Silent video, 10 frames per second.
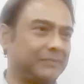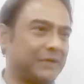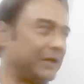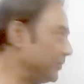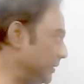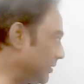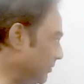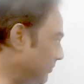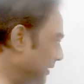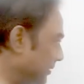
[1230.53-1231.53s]
And you will
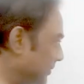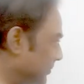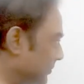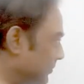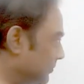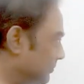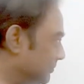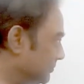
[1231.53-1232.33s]
not be able to,